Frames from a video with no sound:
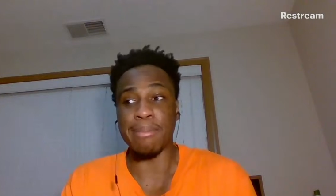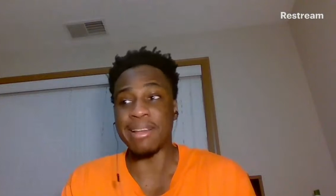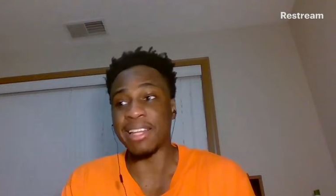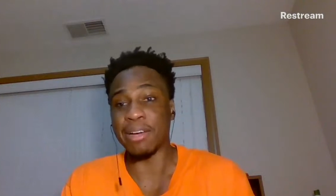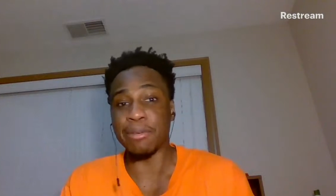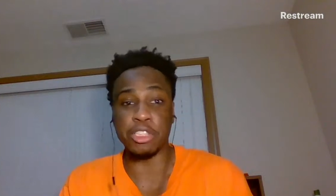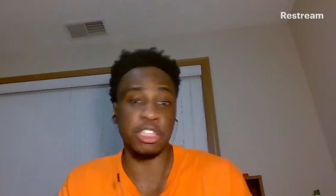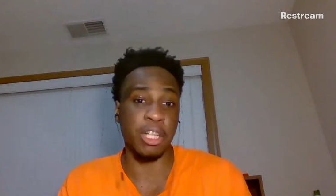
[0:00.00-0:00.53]
part of my
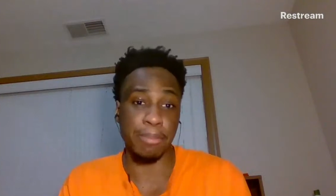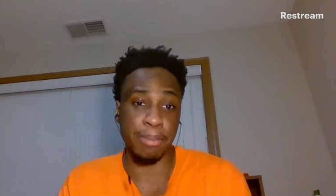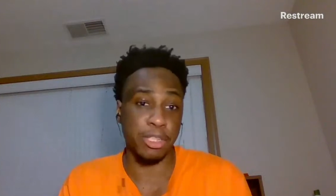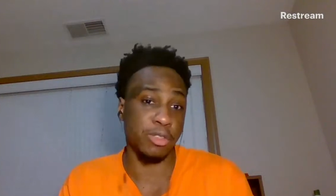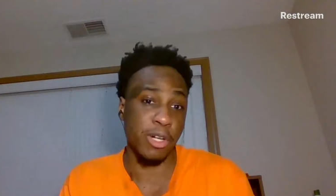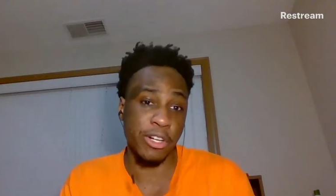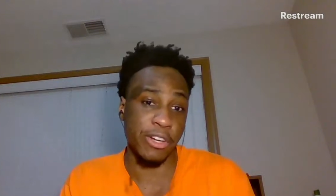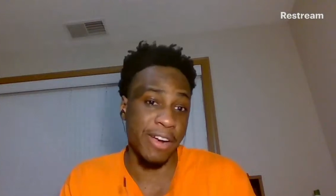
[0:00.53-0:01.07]
language is going to
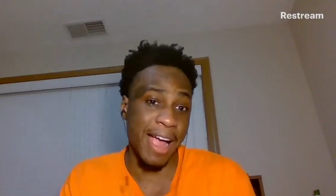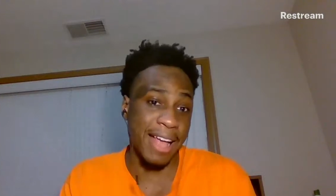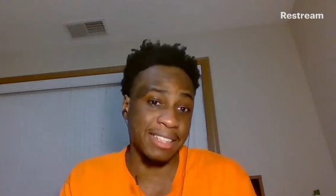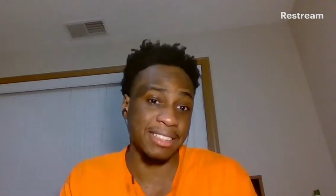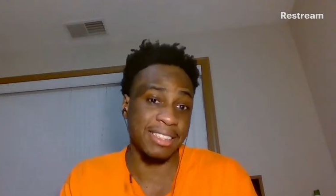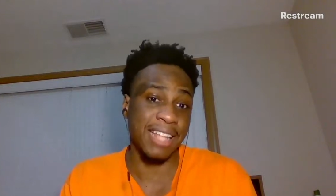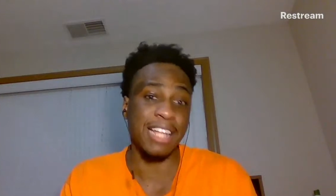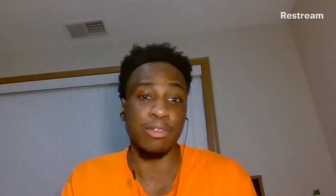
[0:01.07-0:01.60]
put you on your
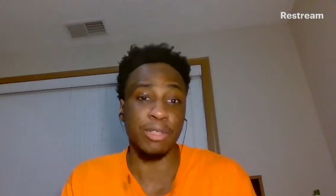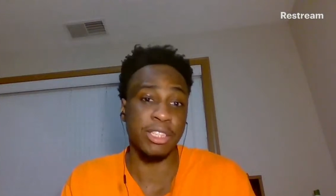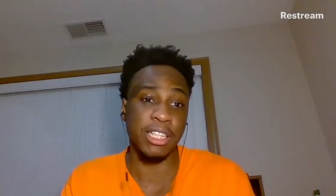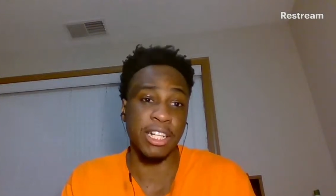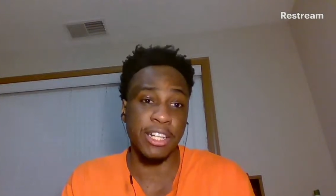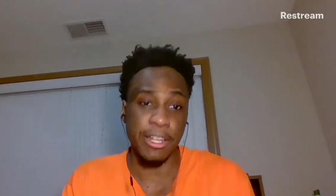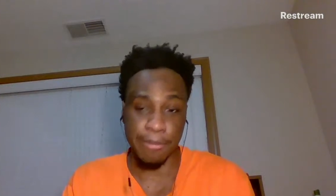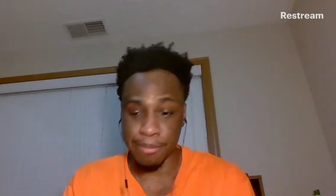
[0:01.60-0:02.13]
ass. That's what
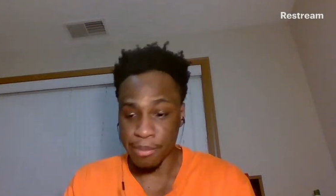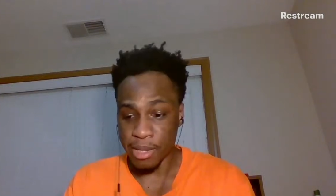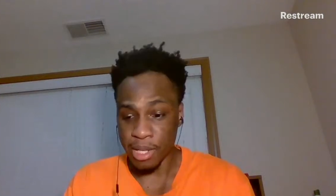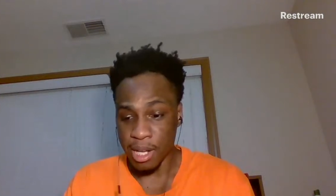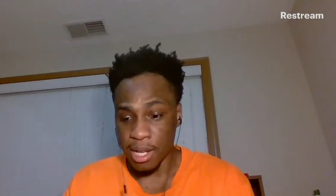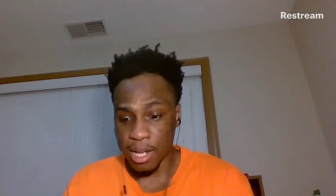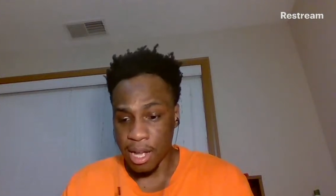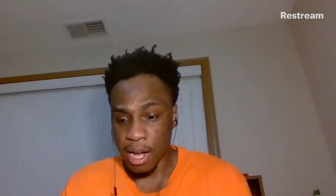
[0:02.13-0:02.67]
he's going to
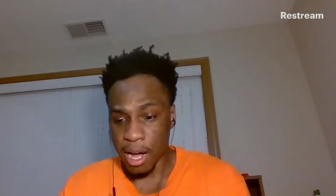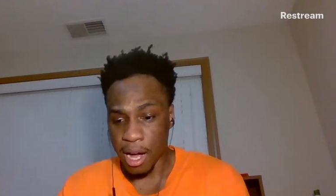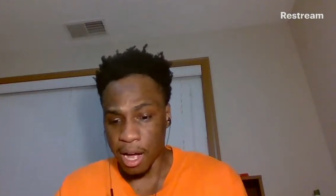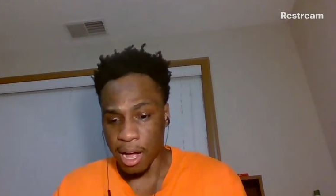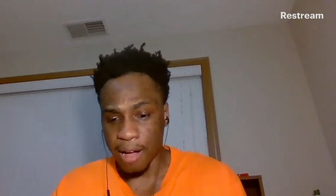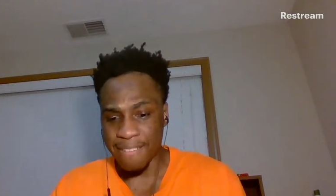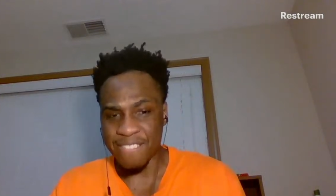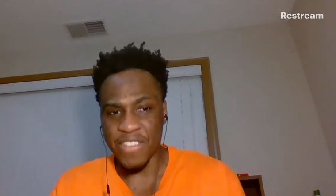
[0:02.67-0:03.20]

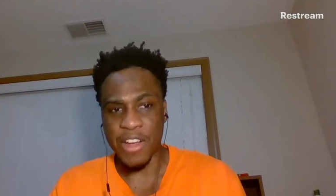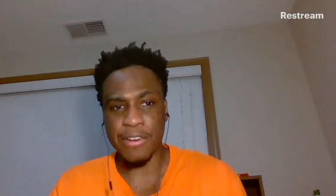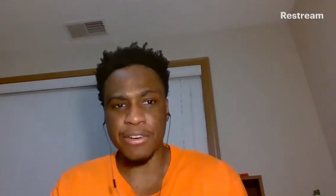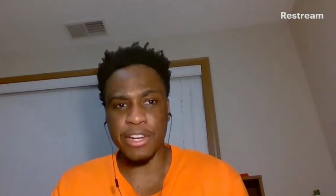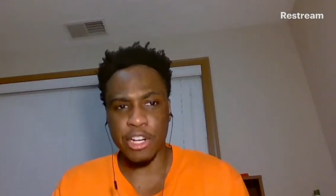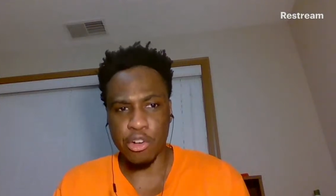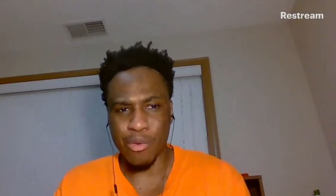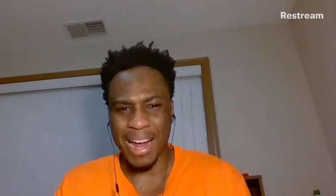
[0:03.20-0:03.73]
do.
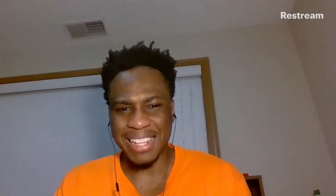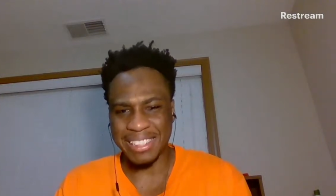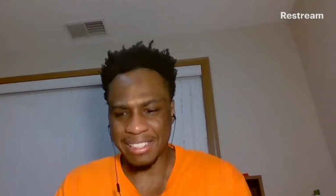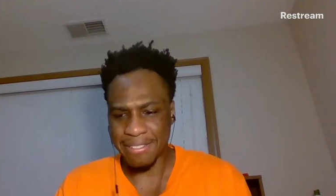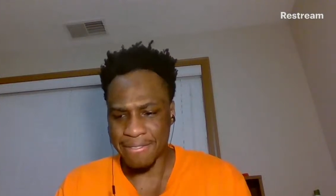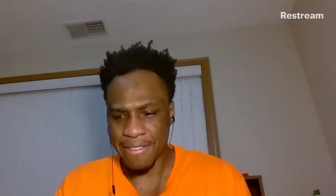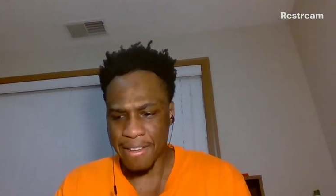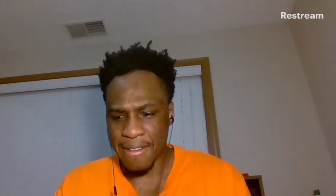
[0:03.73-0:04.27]
Very
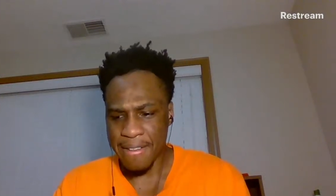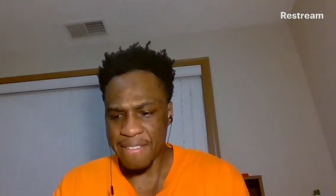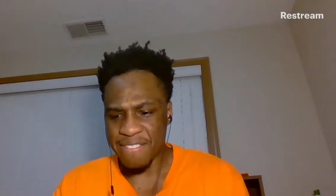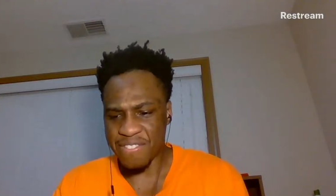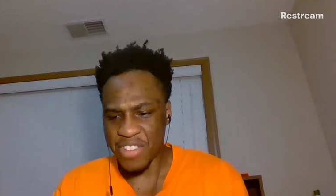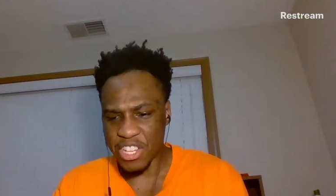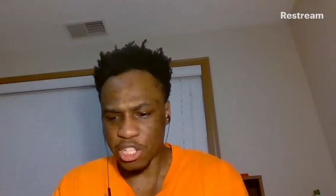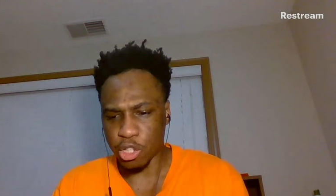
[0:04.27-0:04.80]
aggressive,
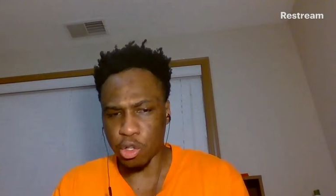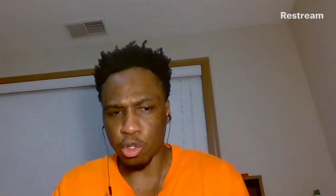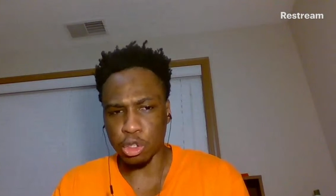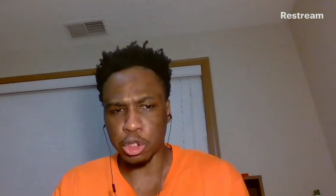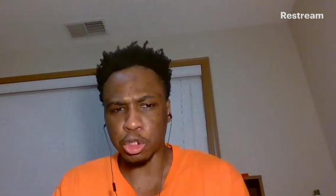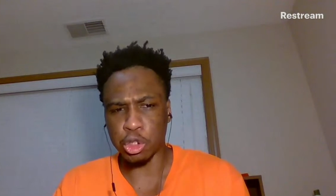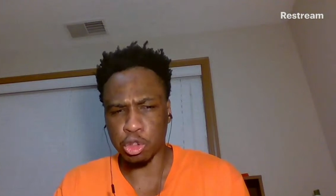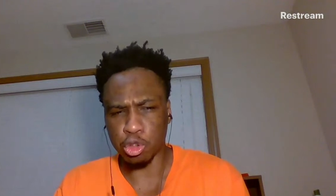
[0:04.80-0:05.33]
physical,
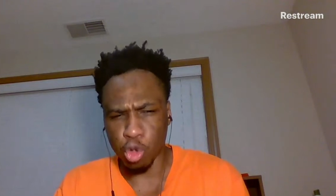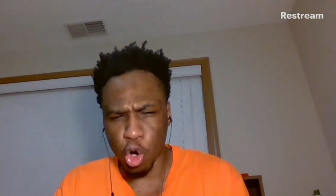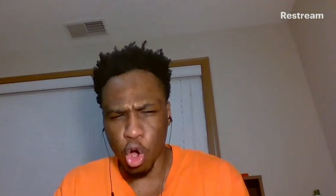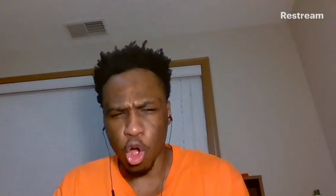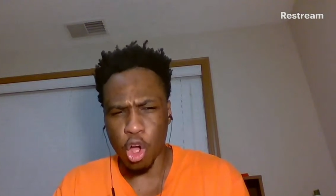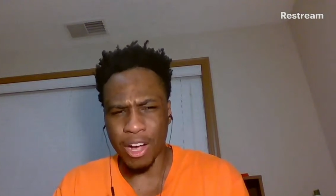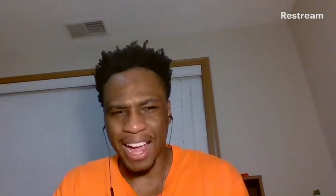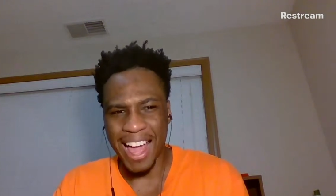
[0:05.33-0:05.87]

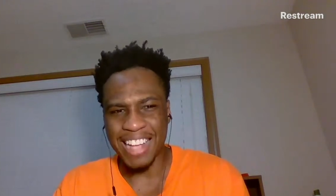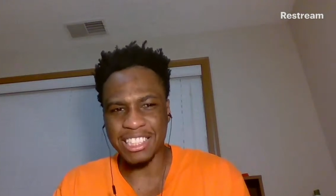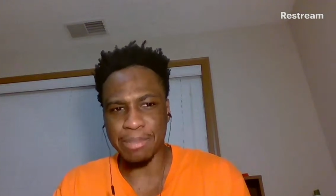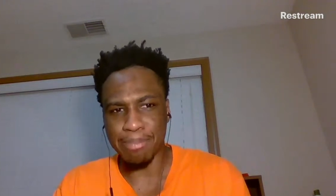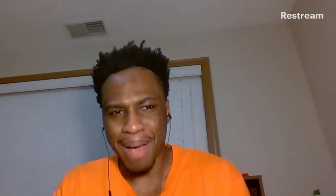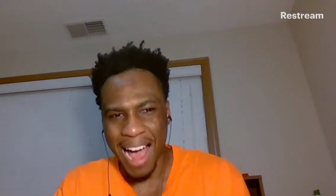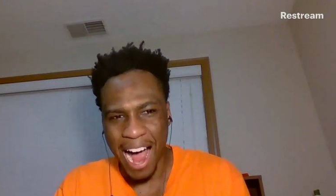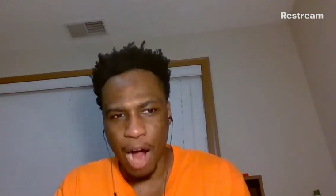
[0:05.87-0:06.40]
strong,
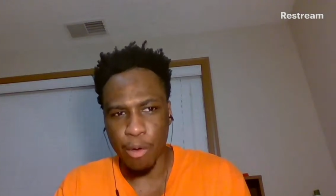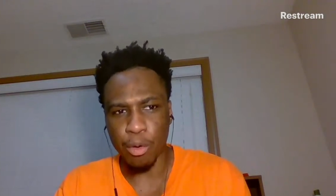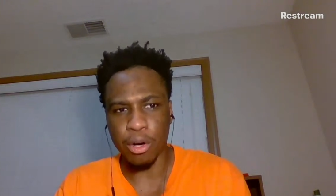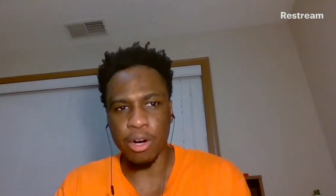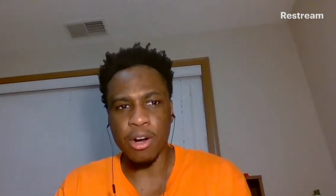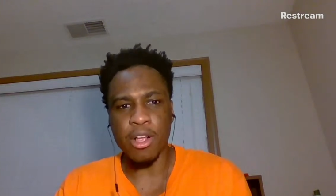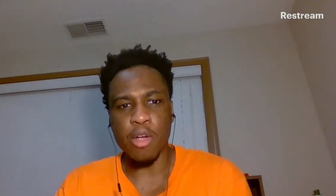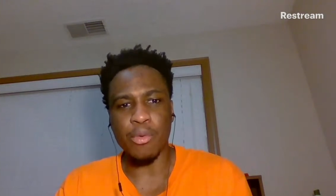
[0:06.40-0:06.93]
has
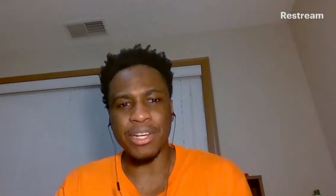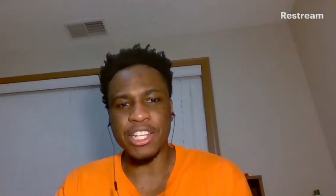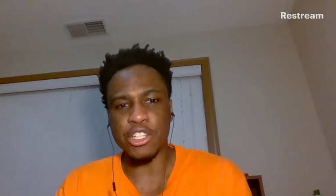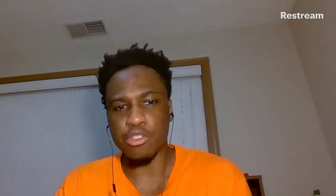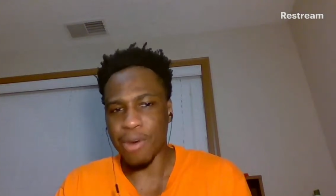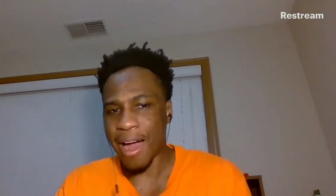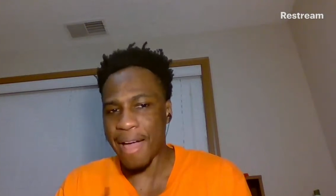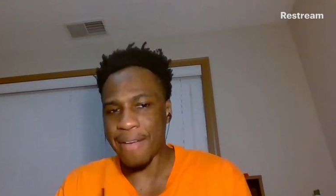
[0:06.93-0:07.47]
power. When he
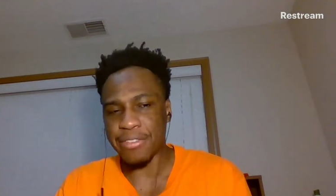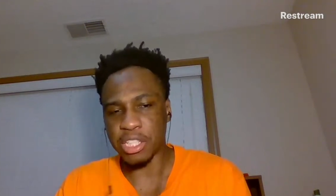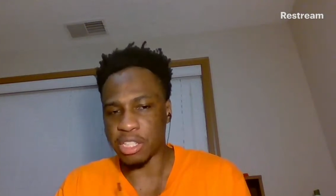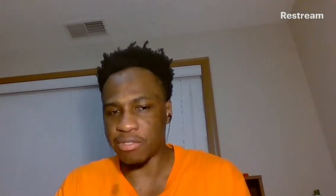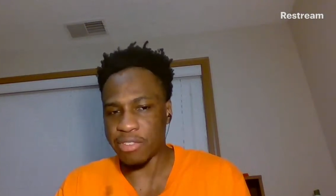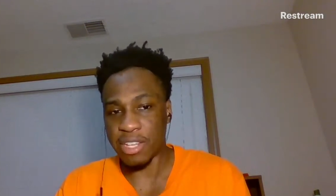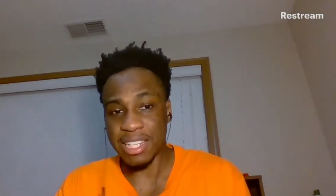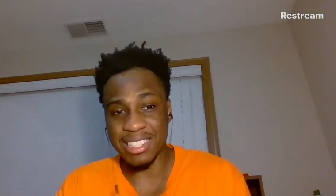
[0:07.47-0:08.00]
drives
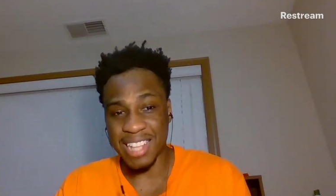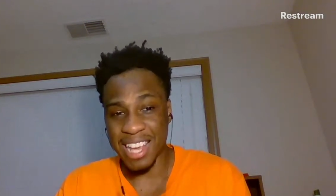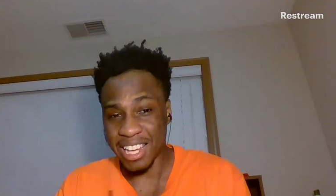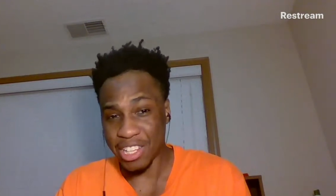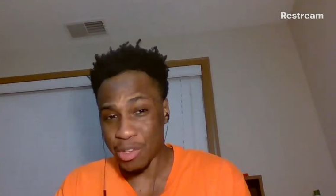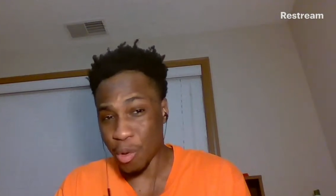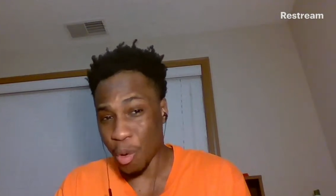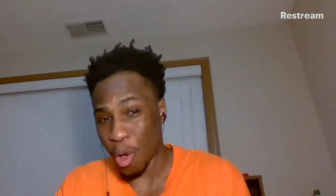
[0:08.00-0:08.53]
his feet, he's
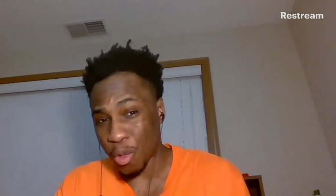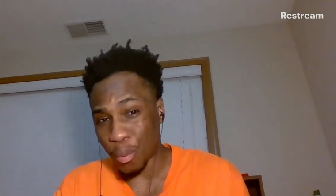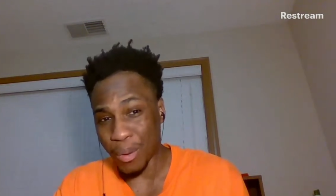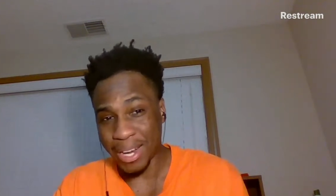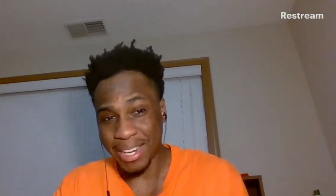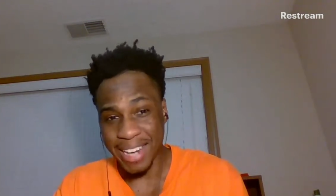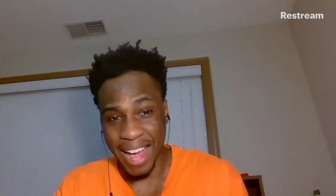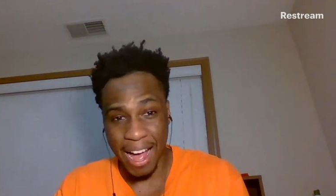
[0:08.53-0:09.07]
taking you all the
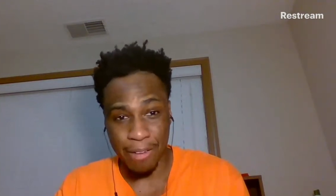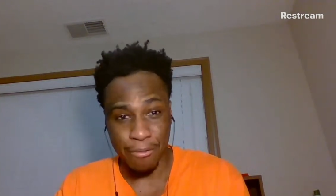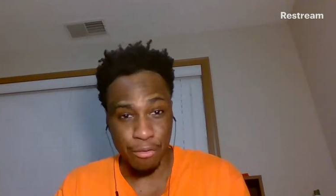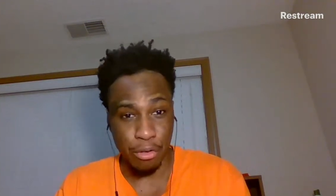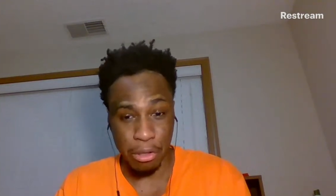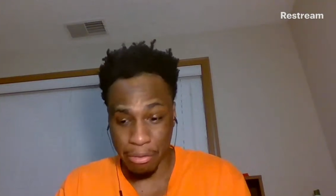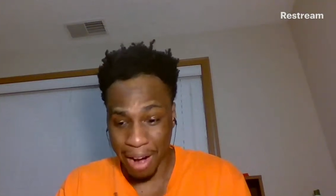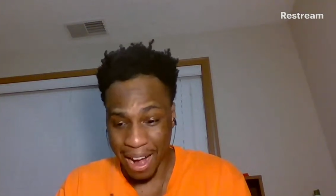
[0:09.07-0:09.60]
way down
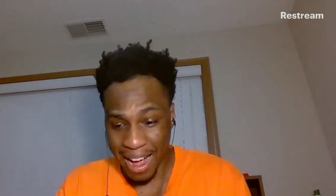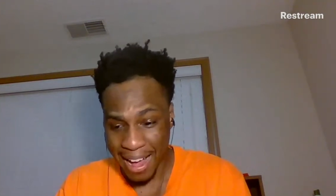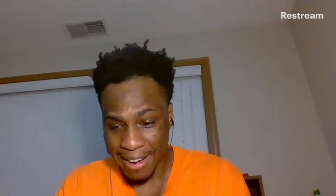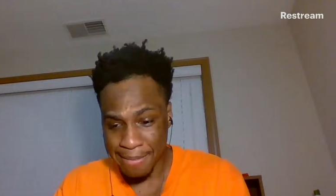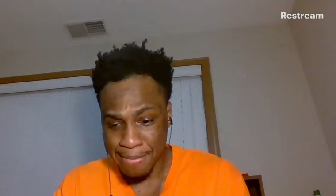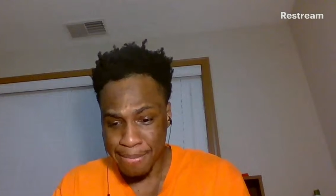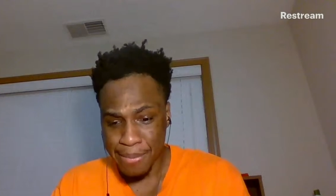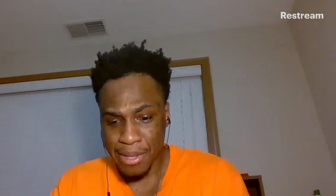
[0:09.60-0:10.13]
for a
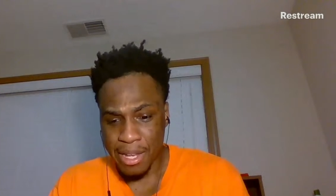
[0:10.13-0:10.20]
ride.